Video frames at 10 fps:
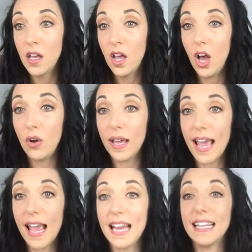
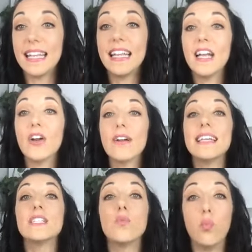okay? And here
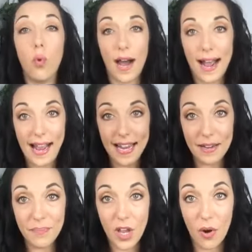is why,
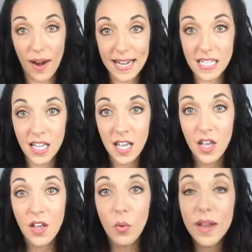all right?
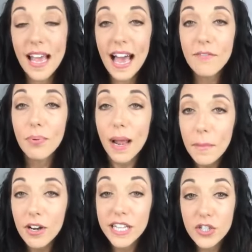We have
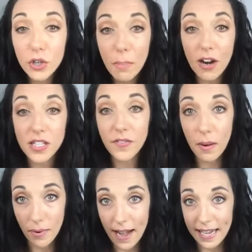primarily 2 parts of
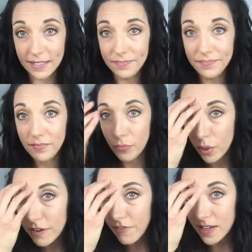our brain,
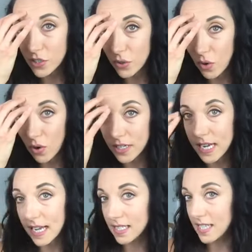prefrontal
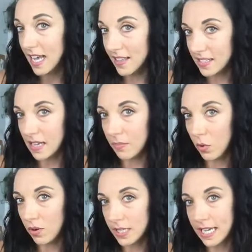cortex and the
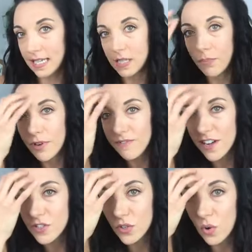subcortex.
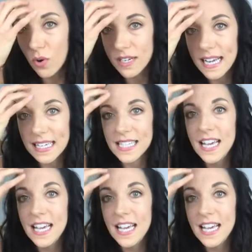Prefrontal cortex